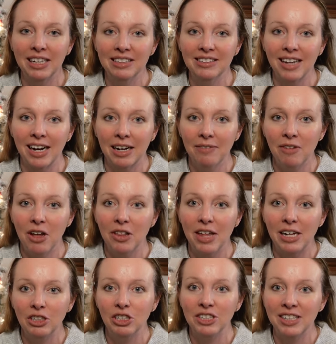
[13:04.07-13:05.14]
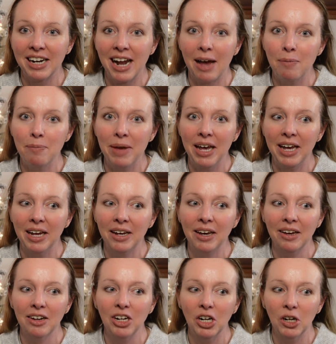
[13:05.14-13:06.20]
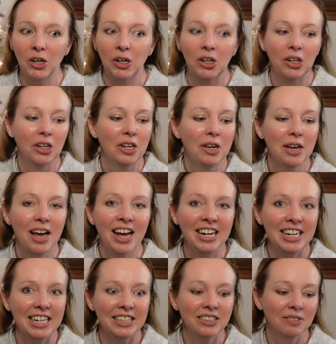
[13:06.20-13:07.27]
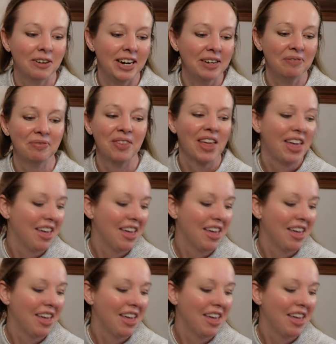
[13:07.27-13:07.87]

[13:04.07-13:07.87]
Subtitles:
And second of all, that she's going to have big girl undies, right?